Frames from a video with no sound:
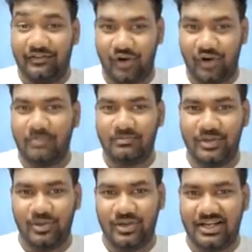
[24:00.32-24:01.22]
From
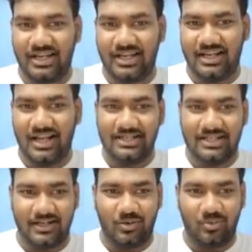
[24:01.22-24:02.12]
unit
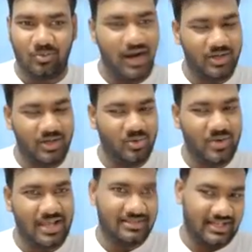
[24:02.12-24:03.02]
number 1, 2,
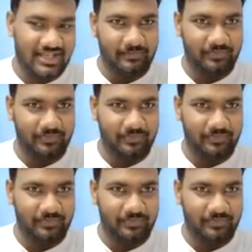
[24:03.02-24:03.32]
and 3,